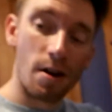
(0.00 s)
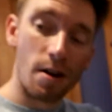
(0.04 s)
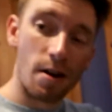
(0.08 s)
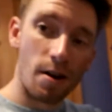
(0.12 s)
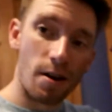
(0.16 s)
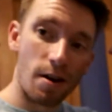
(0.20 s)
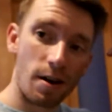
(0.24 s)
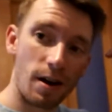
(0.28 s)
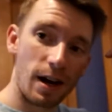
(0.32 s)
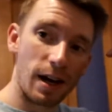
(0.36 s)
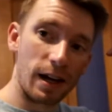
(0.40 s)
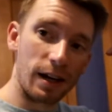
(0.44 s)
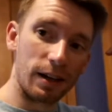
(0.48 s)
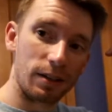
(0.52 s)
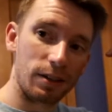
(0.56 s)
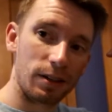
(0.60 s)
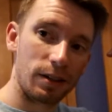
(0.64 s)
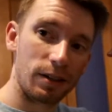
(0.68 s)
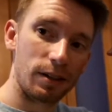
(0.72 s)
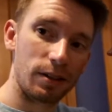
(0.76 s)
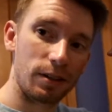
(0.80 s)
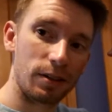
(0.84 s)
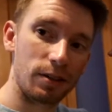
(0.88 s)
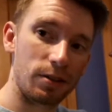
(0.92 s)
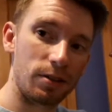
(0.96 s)
All right,
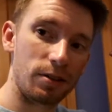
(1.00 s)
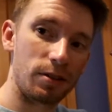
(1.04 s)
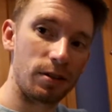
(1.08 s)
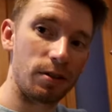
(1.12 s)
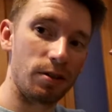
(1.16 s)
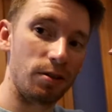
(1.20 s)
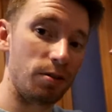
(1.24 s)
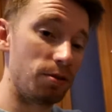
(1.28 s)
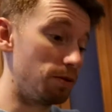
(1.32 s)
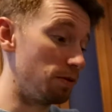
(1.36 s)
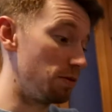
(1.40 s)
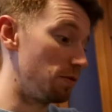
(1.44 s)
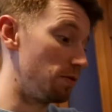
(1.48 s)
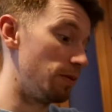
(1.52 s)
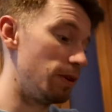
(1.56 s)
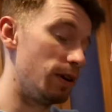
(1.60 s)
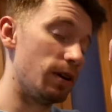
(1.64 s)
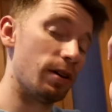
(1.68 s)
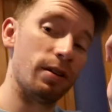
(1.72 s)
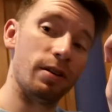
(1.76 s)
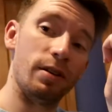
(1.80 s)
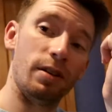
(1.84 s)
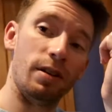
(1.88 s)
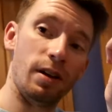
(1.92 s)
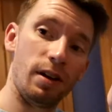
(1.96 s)
so we
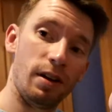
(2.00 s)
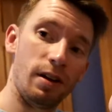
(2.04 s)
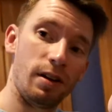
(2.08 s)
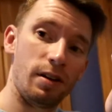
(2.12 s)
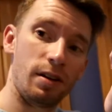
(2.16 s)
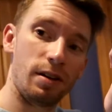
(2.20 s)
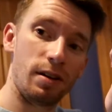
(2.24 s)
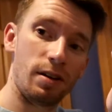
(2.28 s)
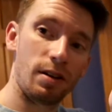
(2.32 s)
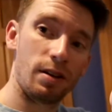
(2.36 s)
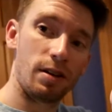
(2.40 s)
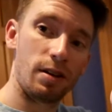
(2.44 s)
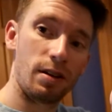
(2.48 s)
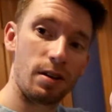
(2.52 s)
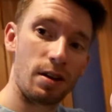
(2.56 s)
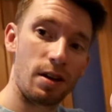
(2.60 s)
are done